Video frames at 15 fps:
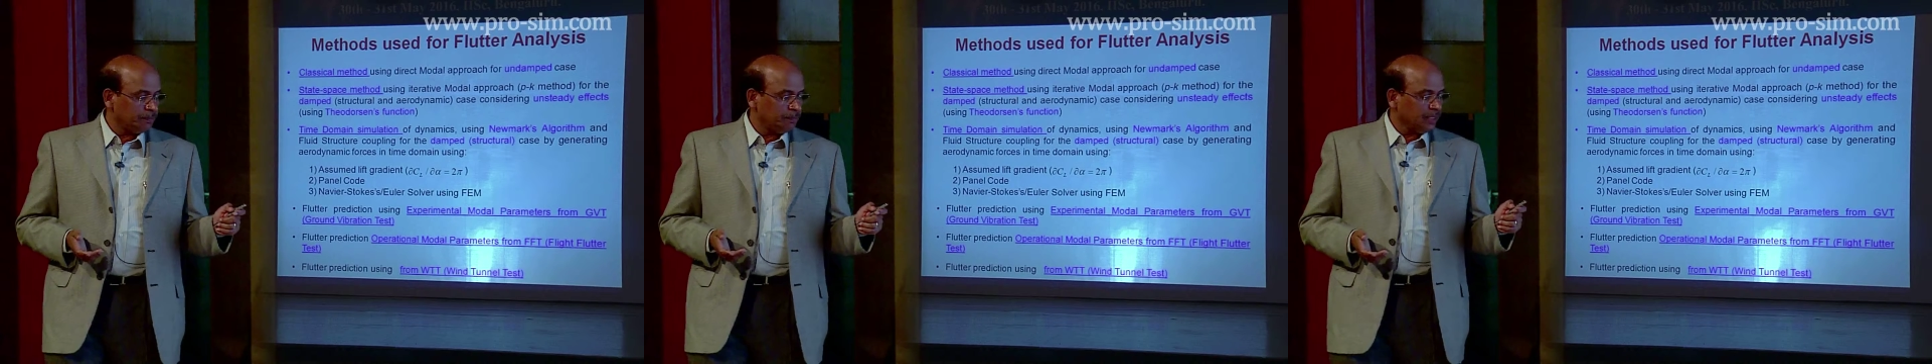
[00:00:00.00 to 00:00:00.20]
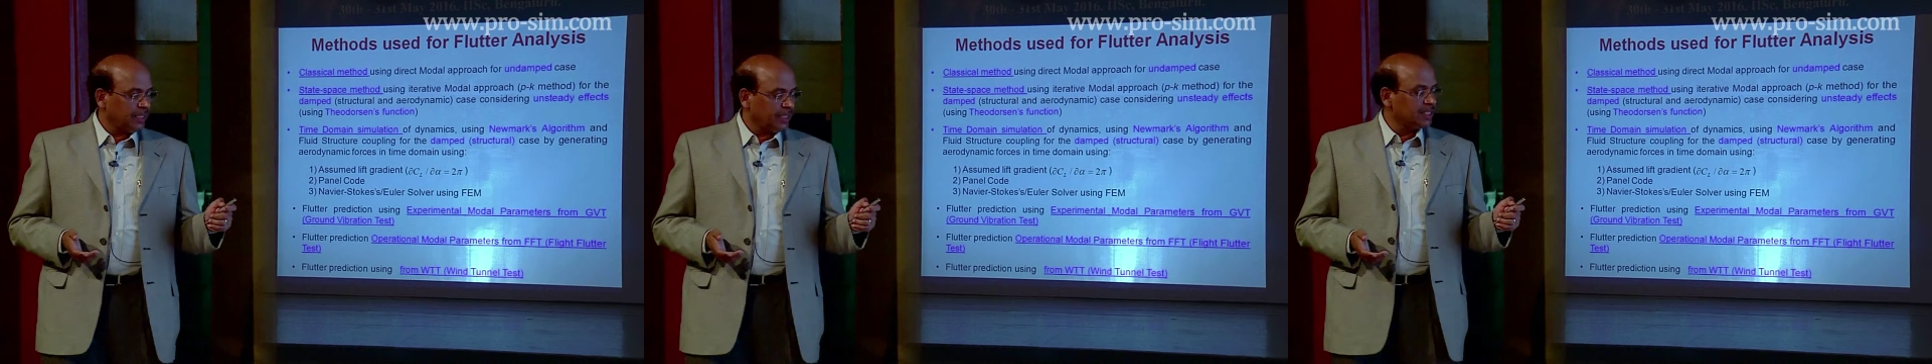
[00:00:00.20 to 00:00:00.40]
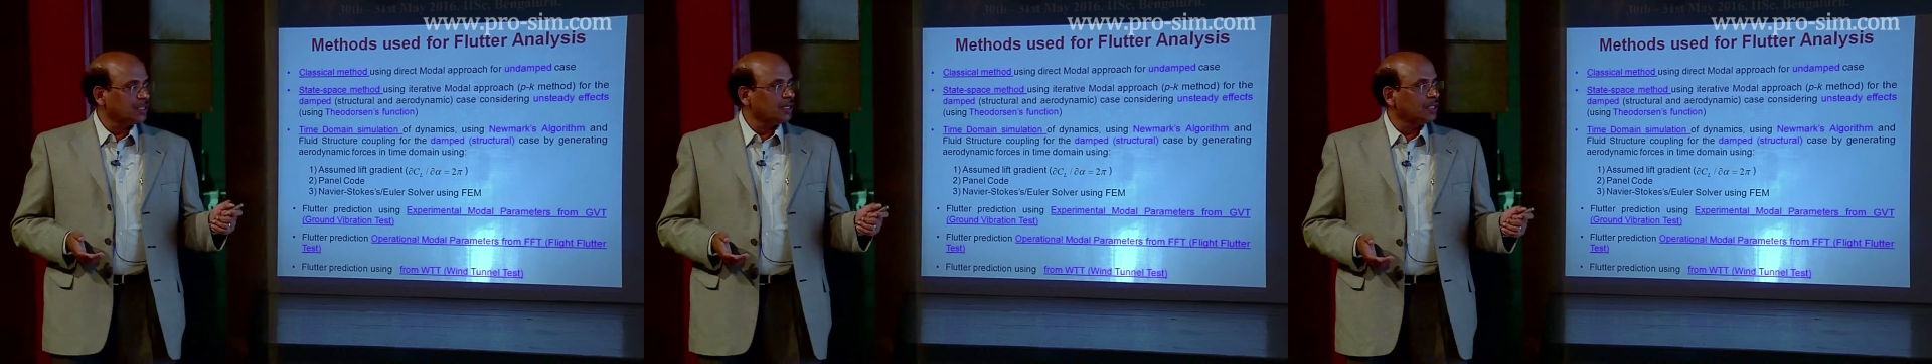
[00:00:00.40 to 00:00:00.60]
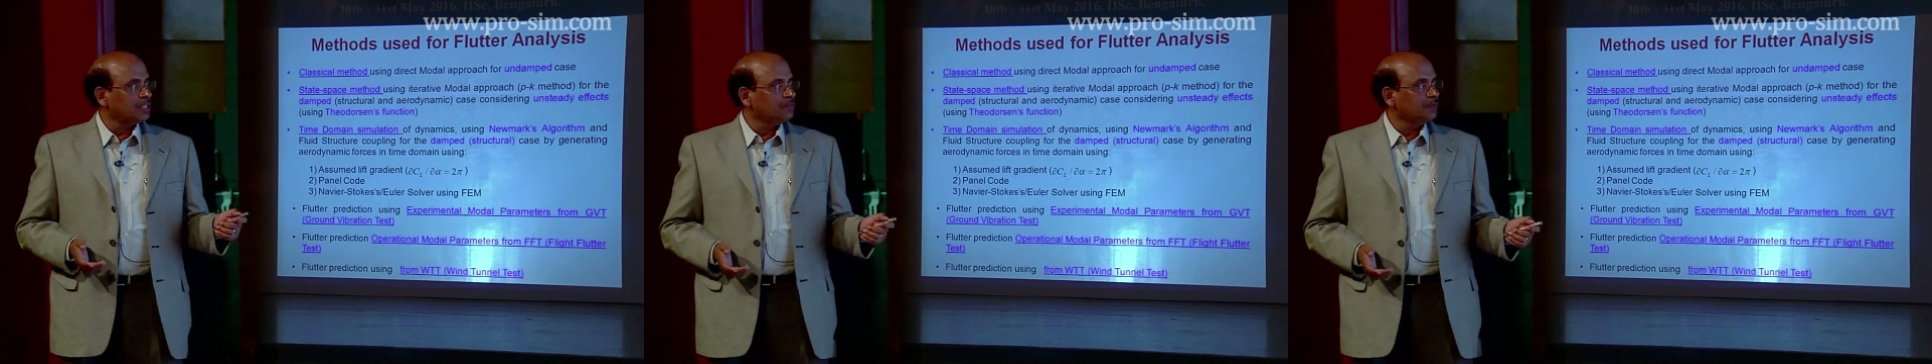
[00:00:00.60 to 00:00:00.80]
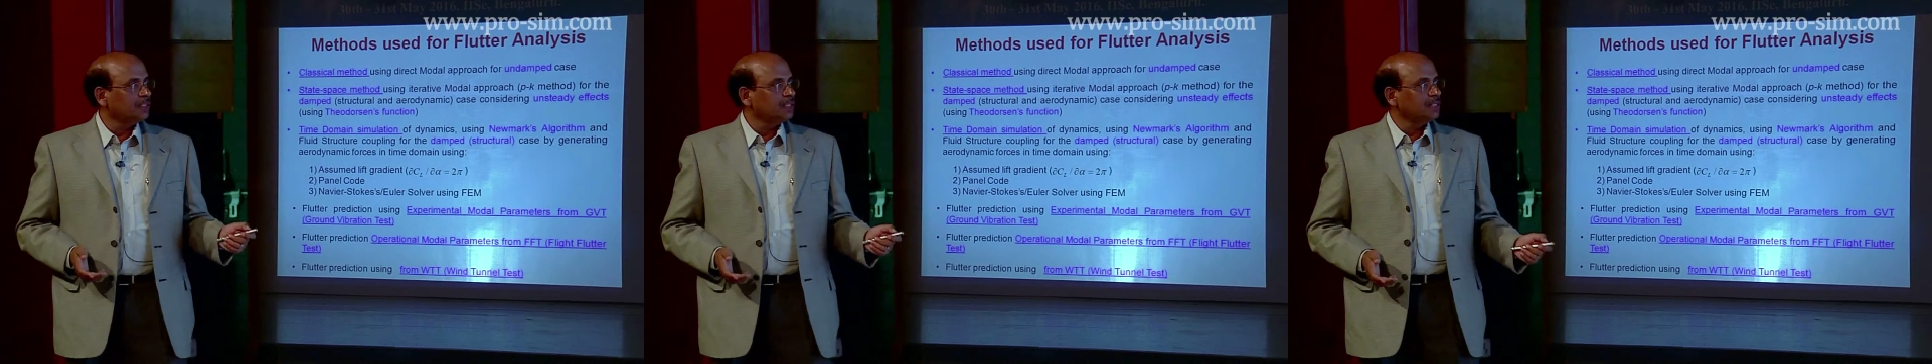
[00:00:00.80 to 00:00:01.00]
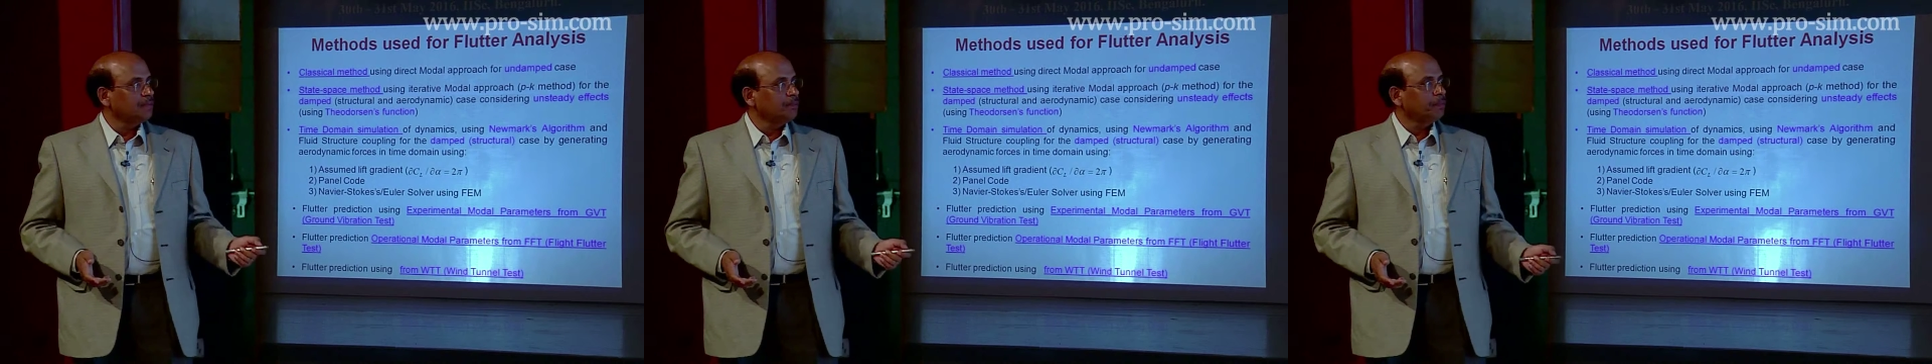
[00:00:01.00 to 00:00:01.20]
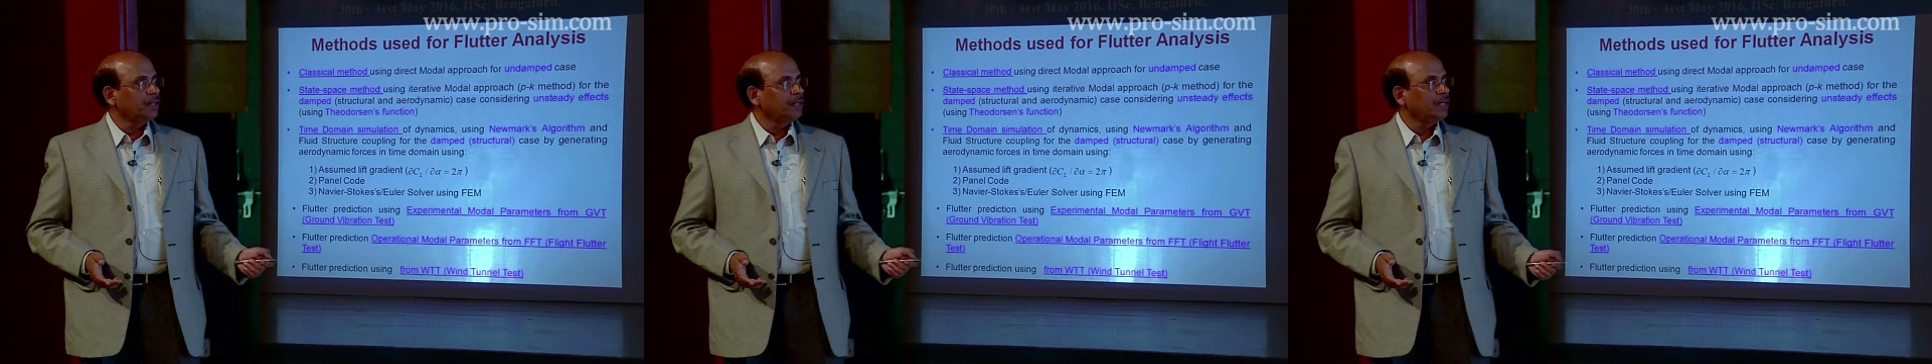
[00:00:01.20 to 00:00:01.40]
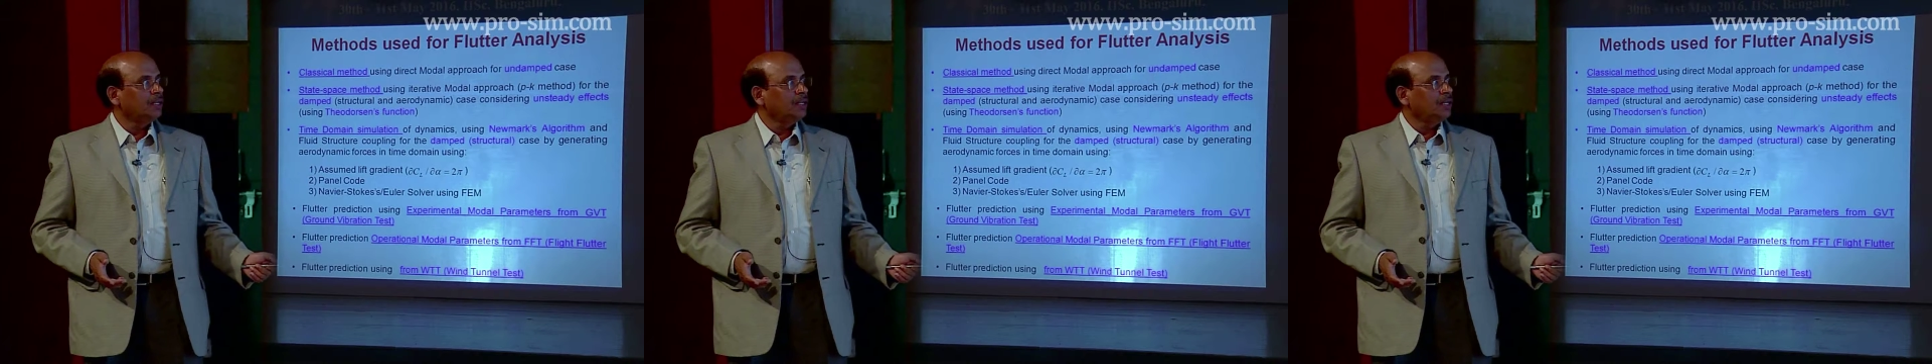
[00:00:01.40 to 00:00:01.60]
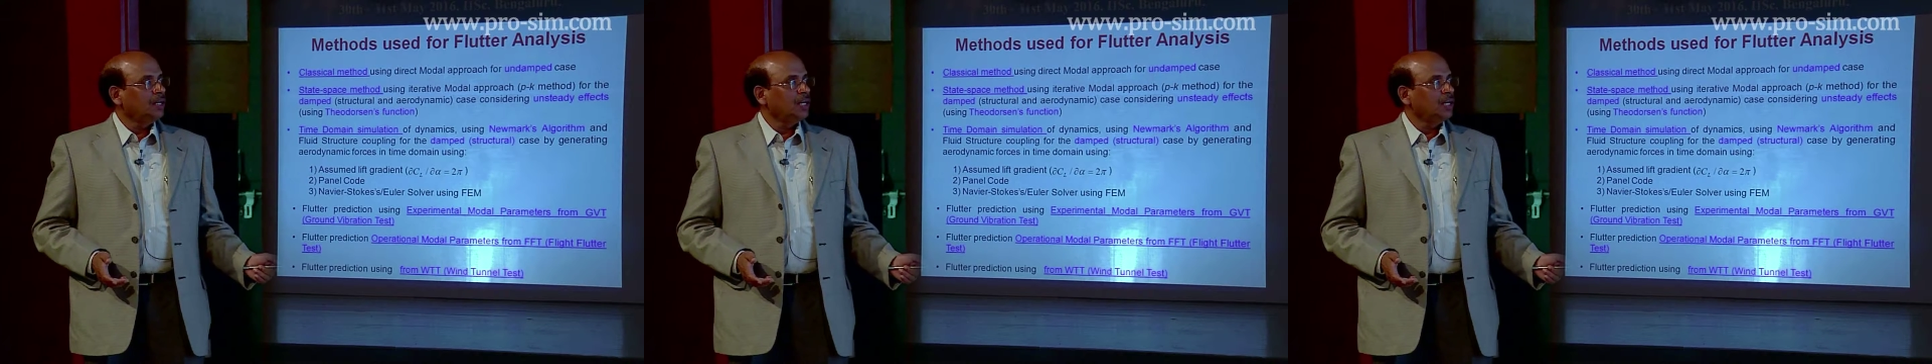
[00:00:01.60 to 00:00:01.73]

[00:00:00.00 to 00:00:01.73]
It starts with the simple